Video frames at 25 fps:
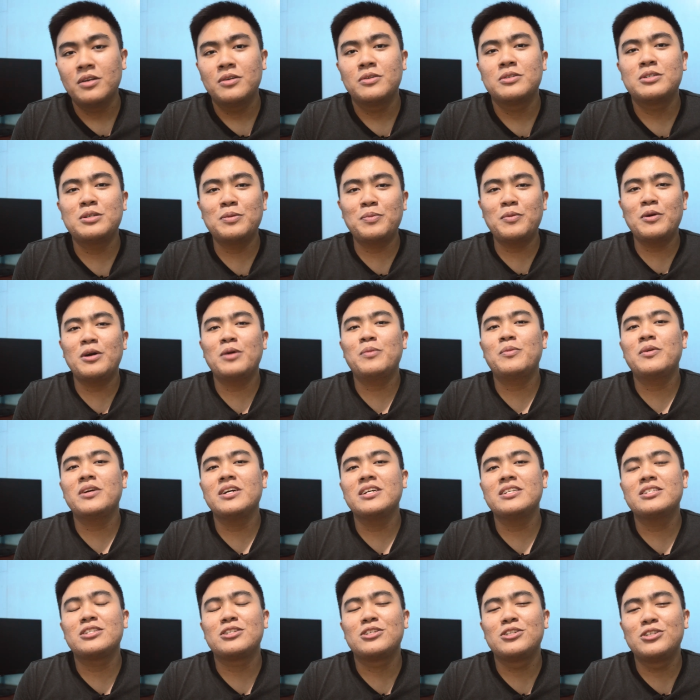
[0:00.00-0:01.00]
What's up mga pre,
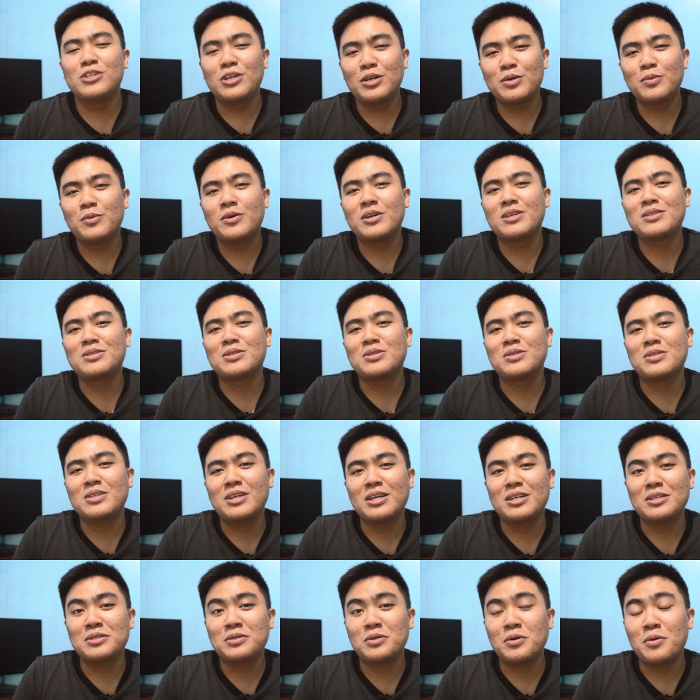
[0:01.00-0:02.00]
it's Jay
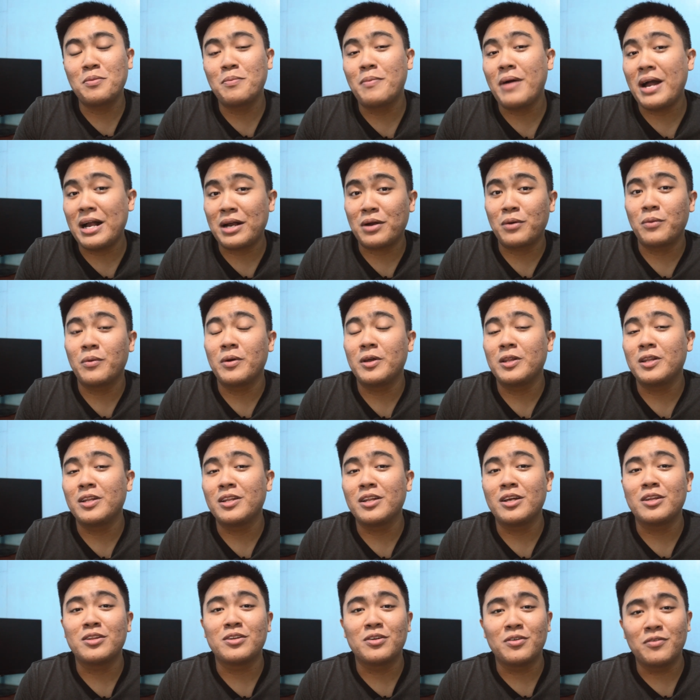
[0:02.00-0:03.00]
Buensuceso back with
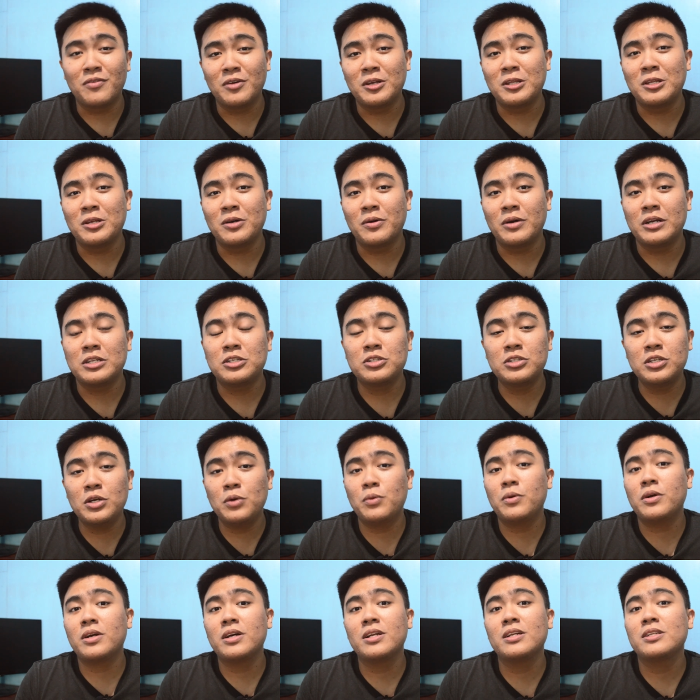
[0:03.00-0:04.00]
another video, and today
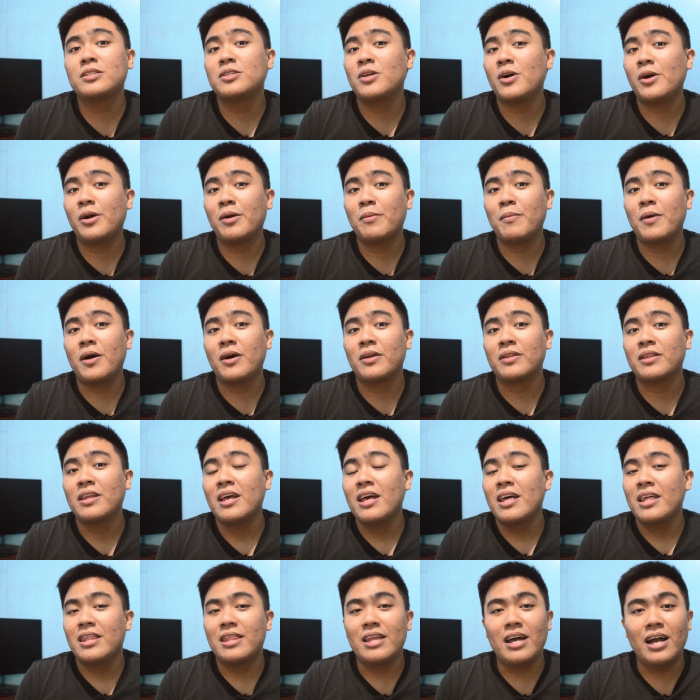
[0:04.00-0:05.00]
we're gonna talk about
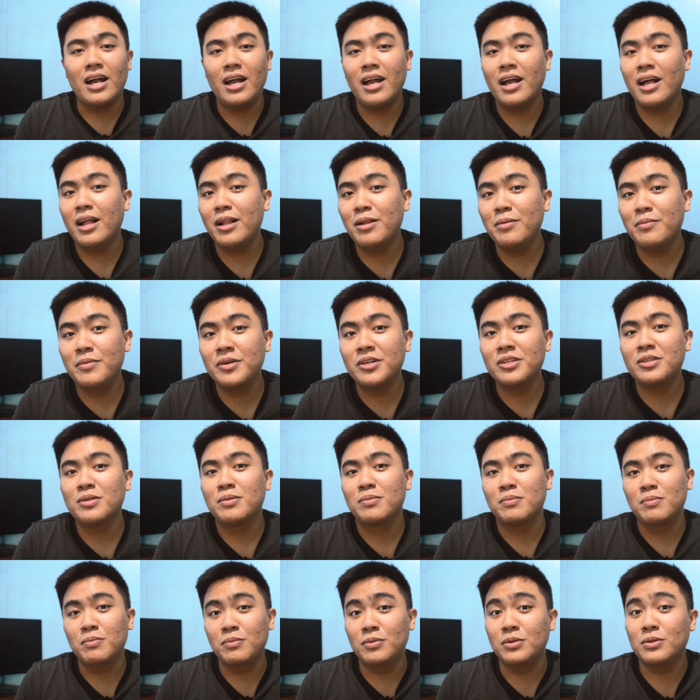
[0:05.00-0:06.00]
the helmet
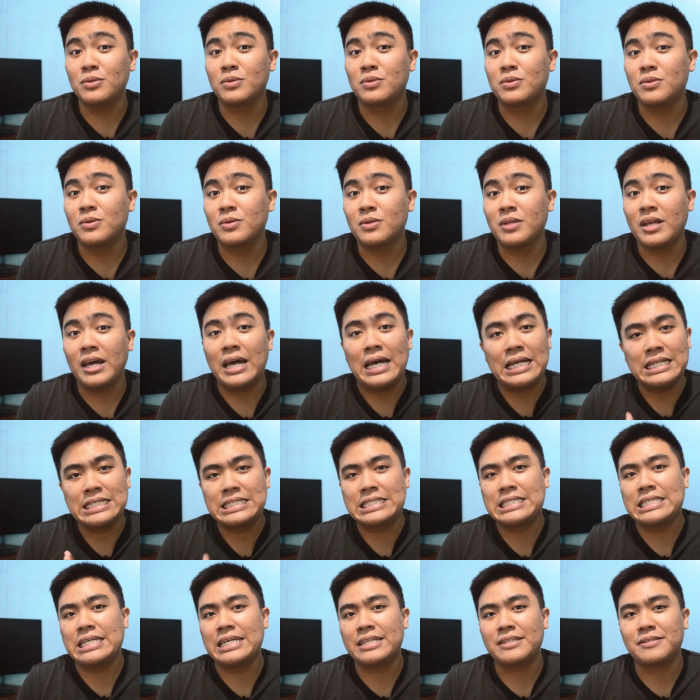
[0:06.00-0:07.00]
Bluetooth
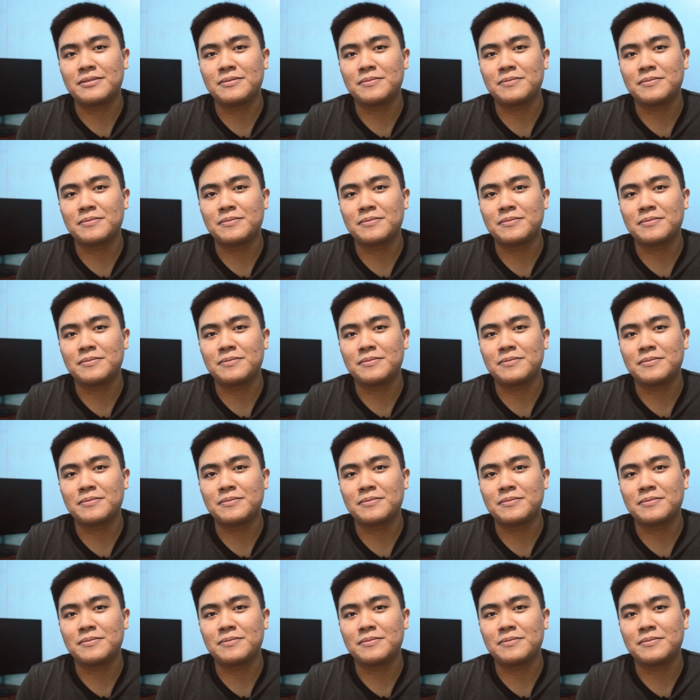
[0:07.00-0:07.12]
headset.